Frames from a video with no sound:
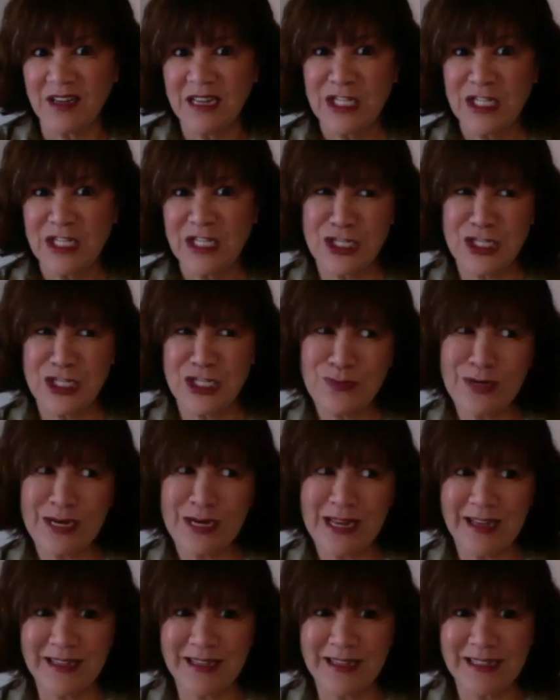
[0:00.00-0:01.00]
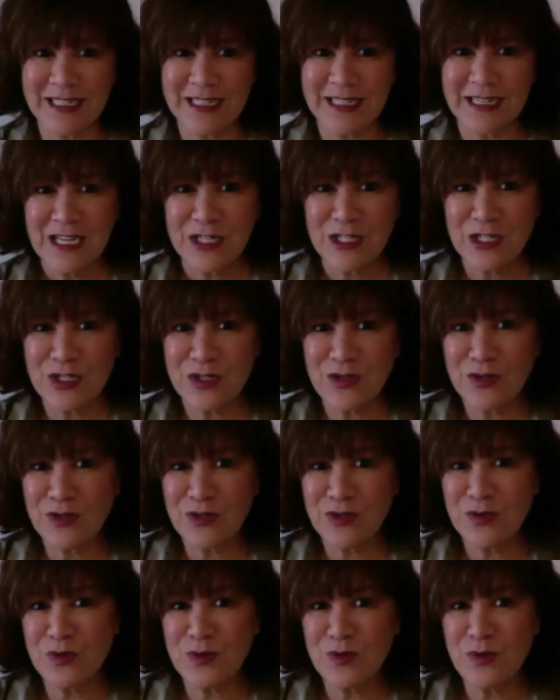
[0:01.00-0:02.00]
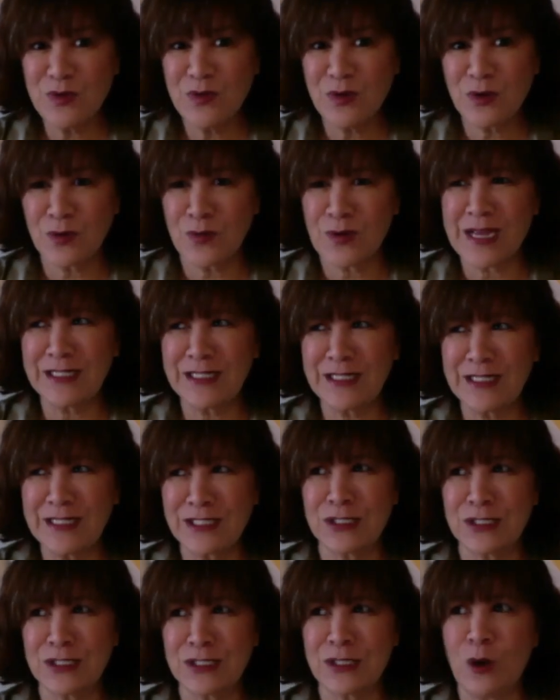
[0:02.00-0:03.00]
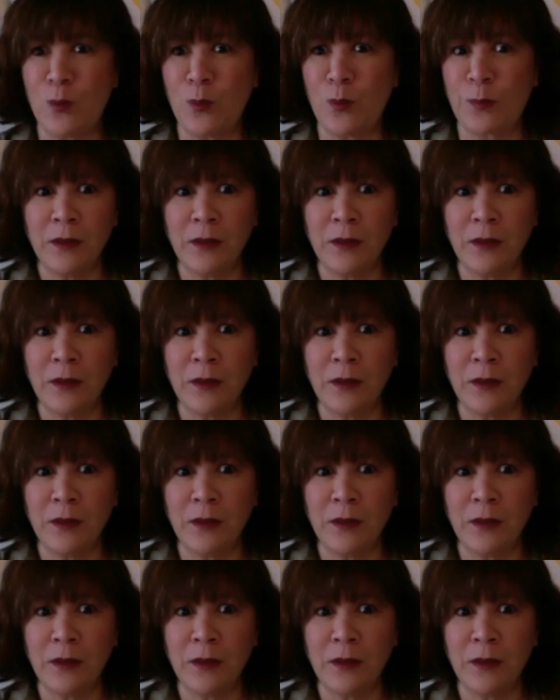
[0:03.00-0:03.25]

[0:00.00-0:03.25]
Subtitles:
Do you knit? Do you create soap?